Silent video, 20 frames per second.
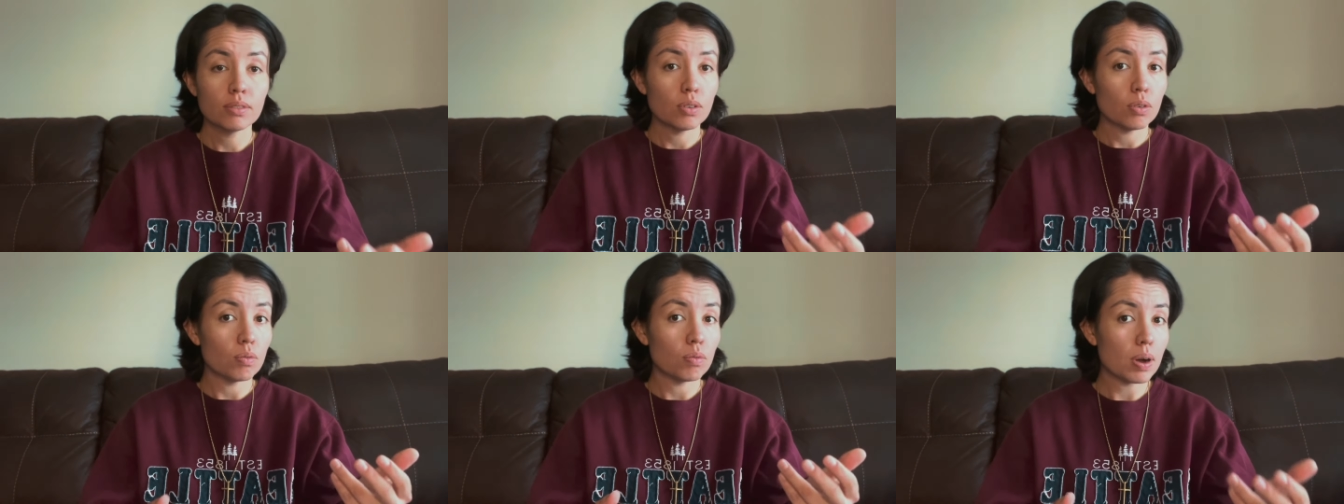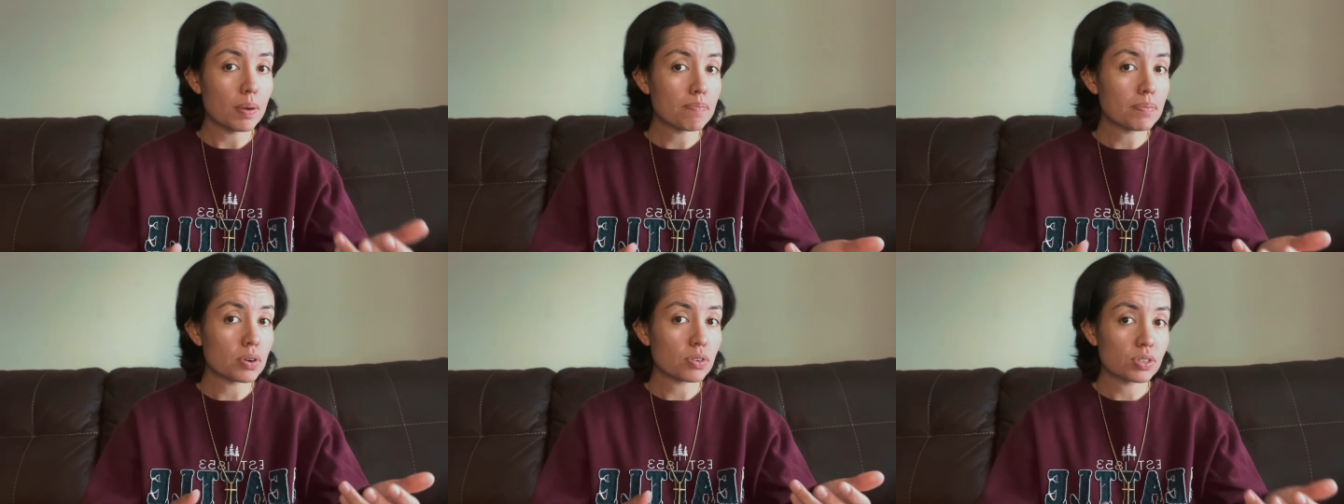
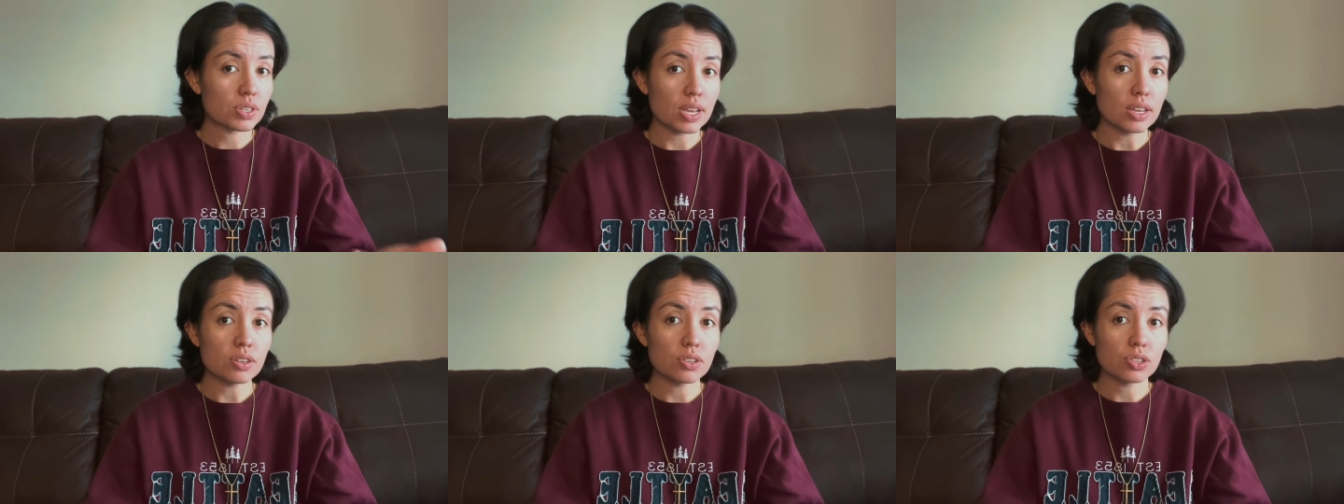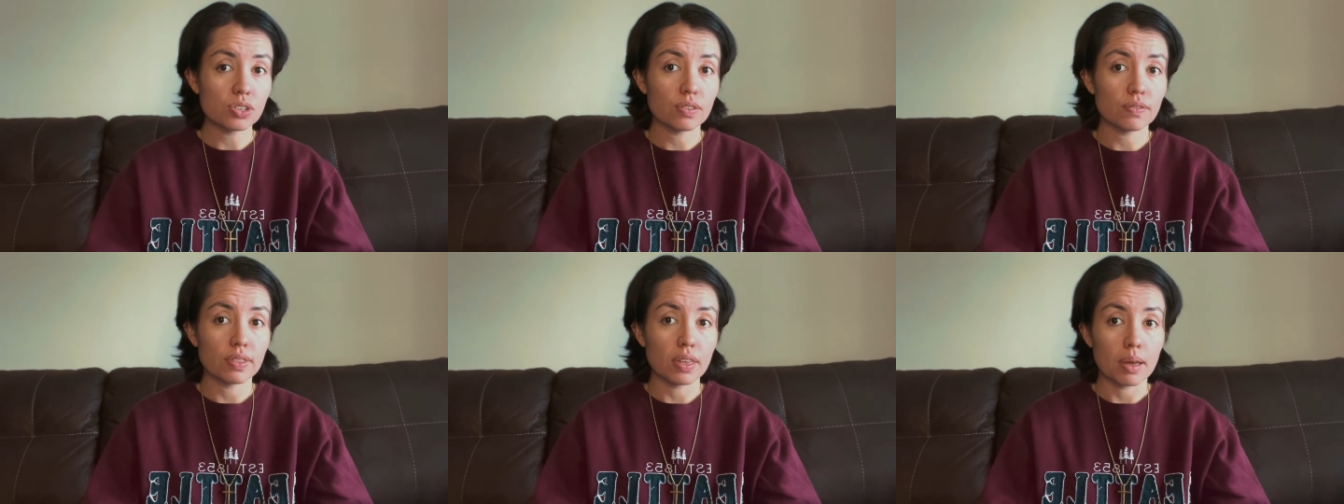what
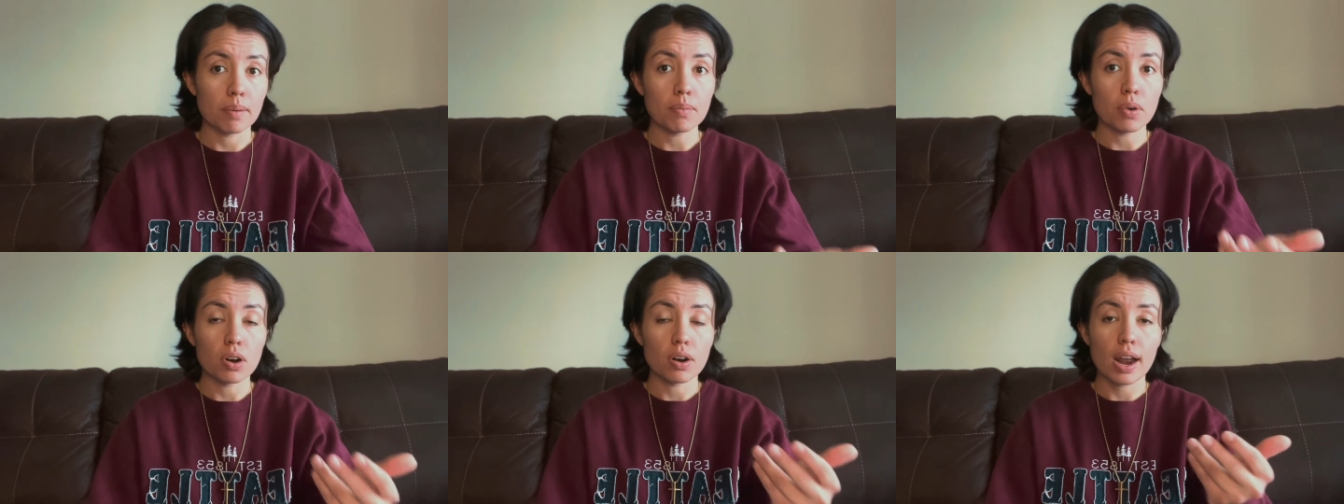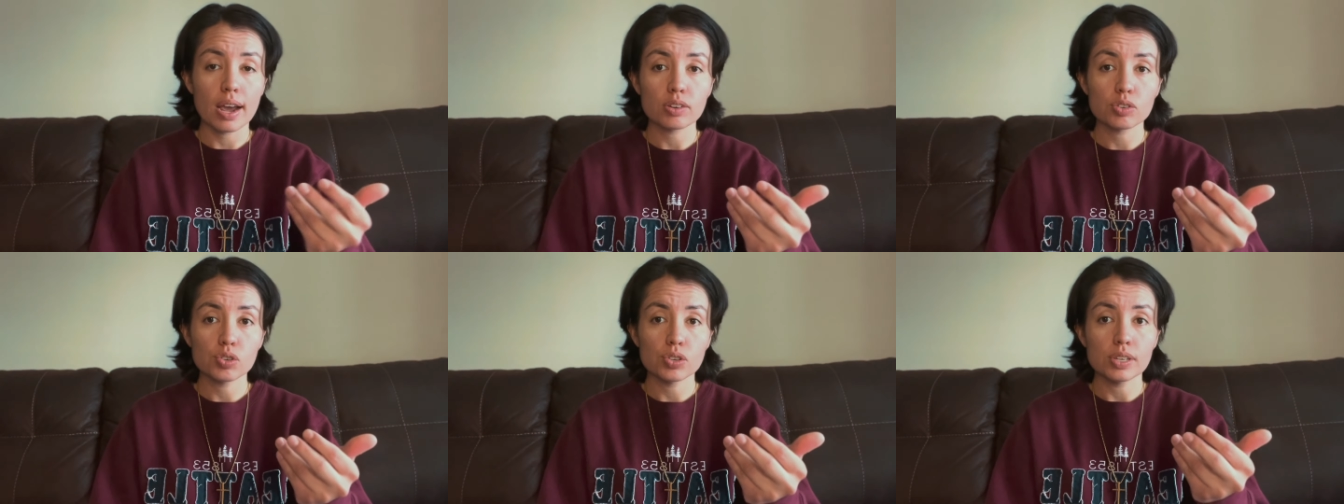percentage of them are
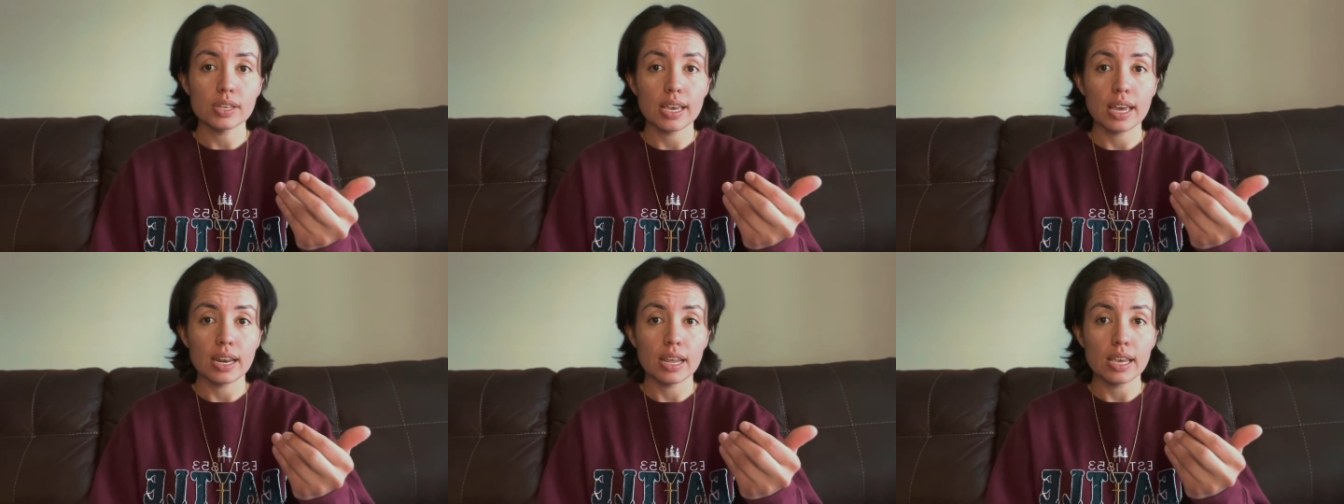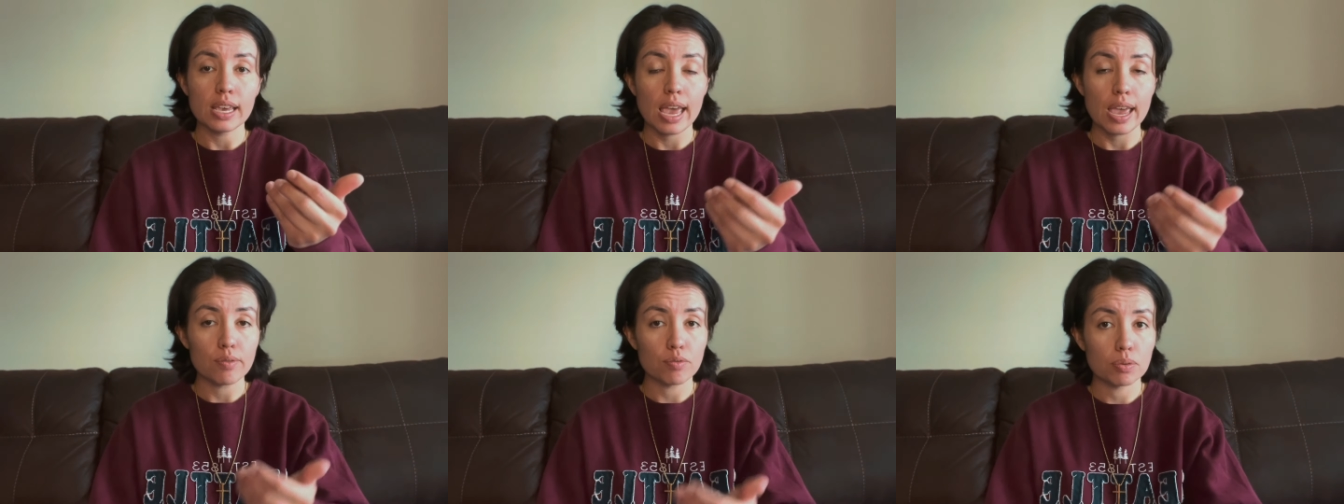actually
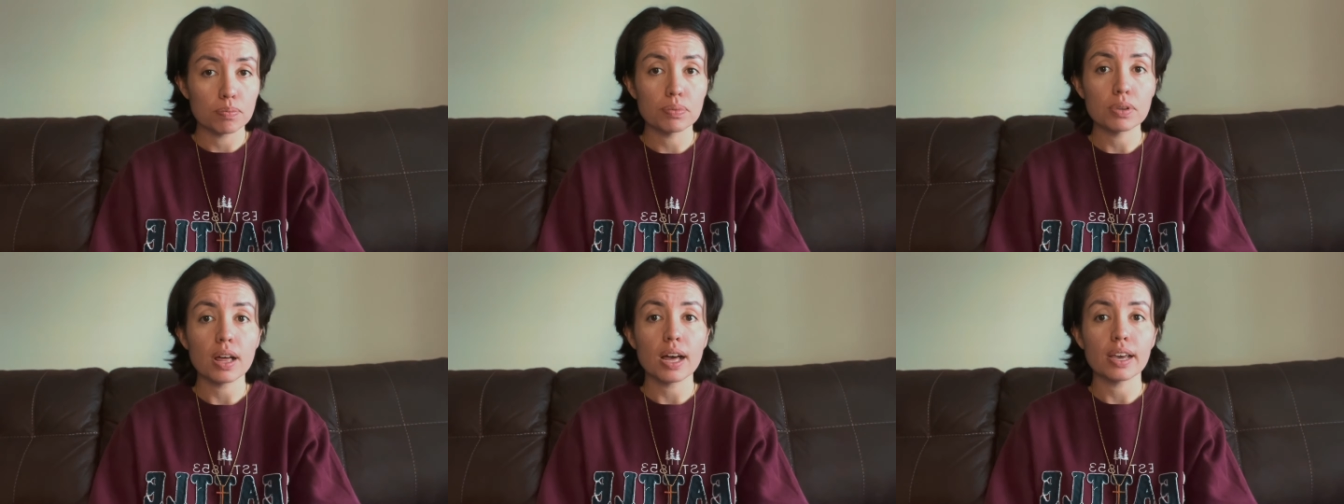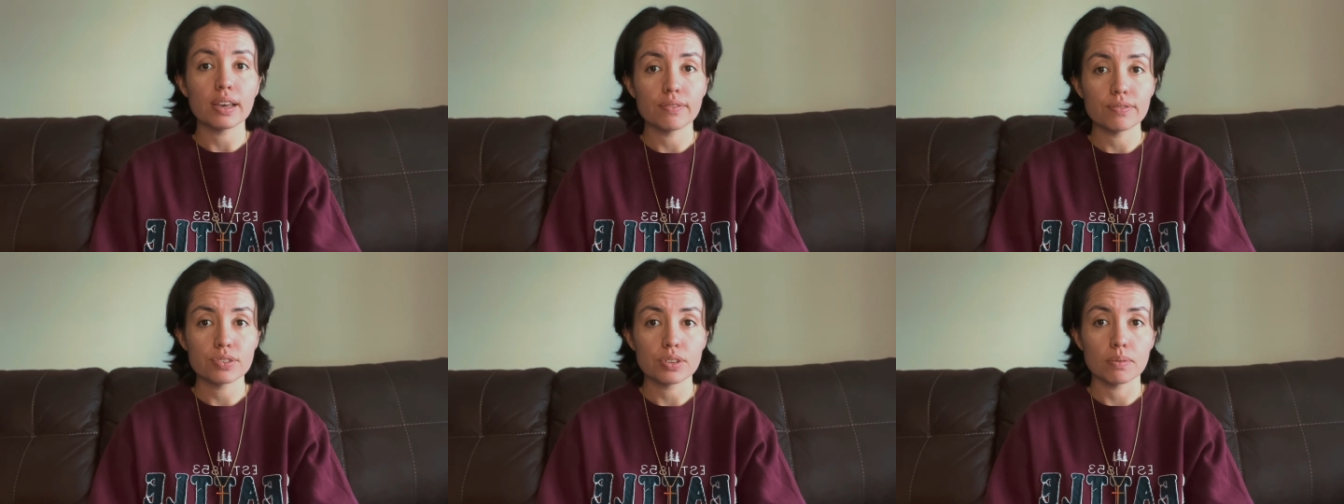getting a reply
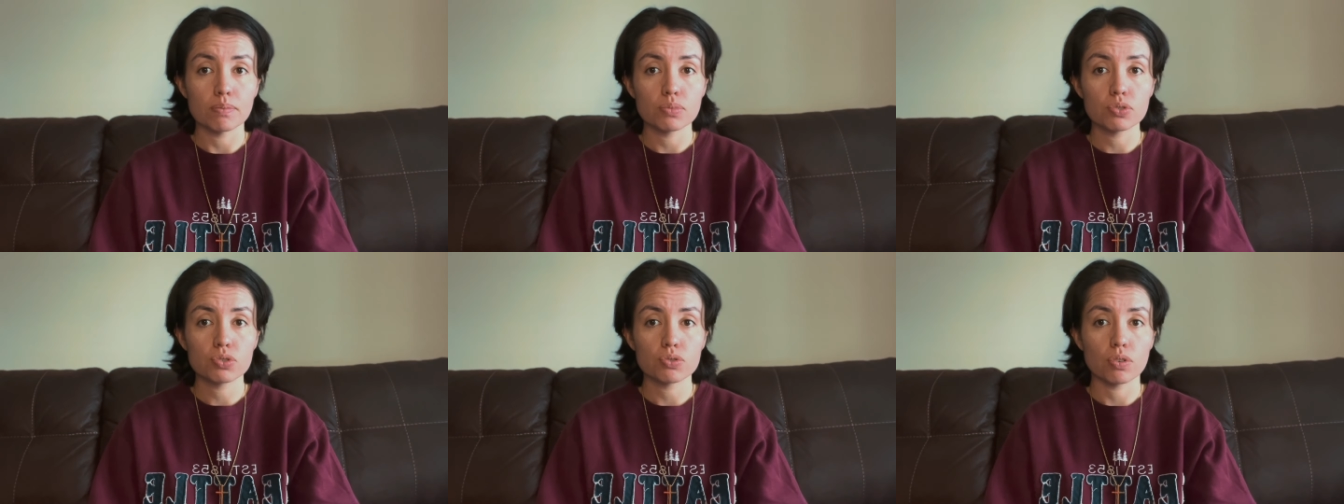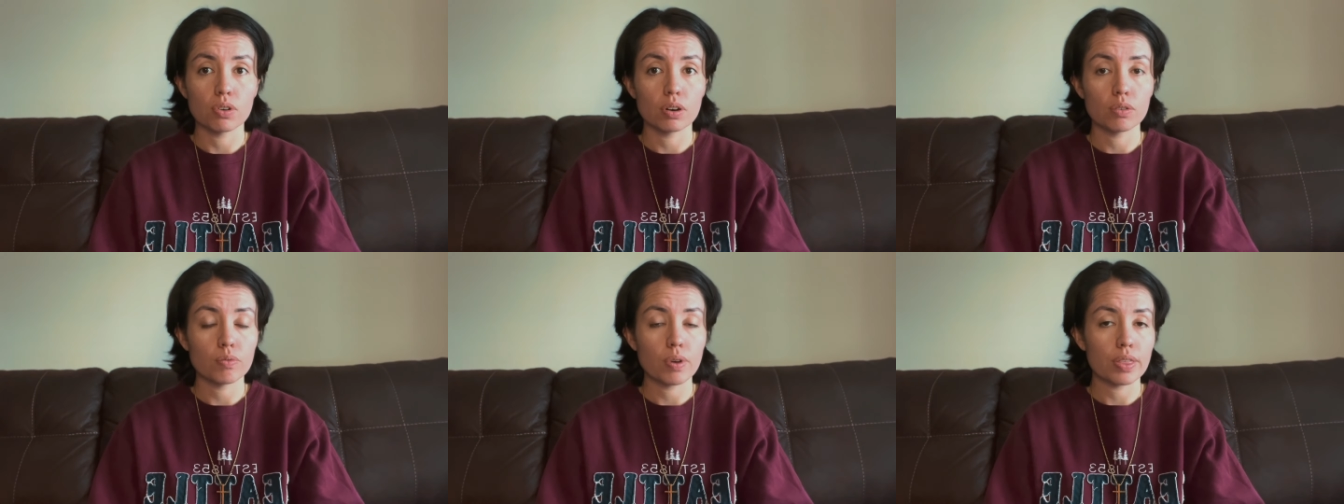of some
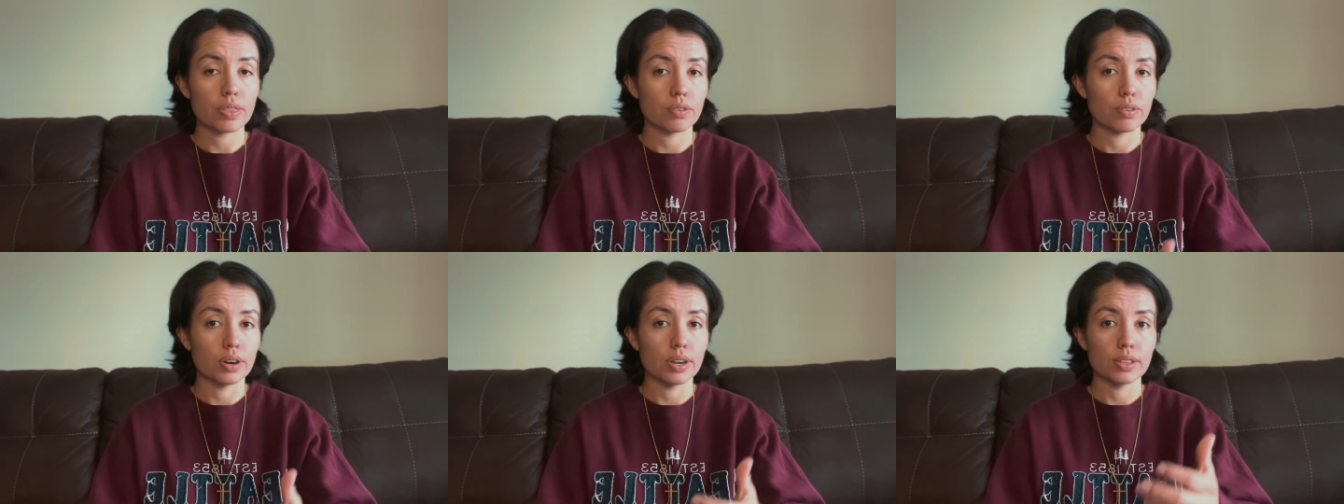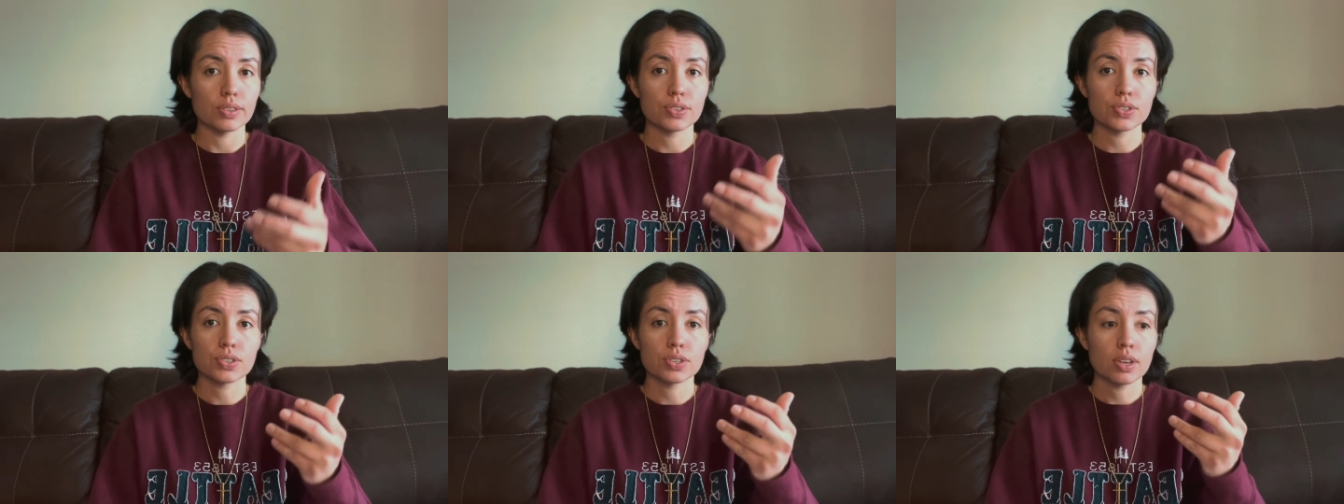sort, whether
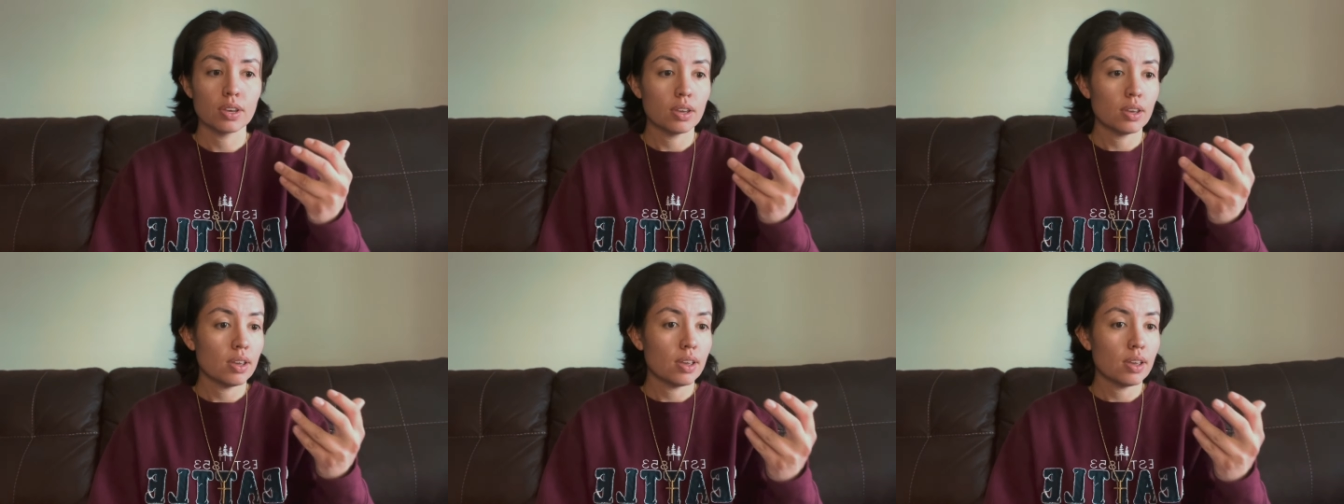it's,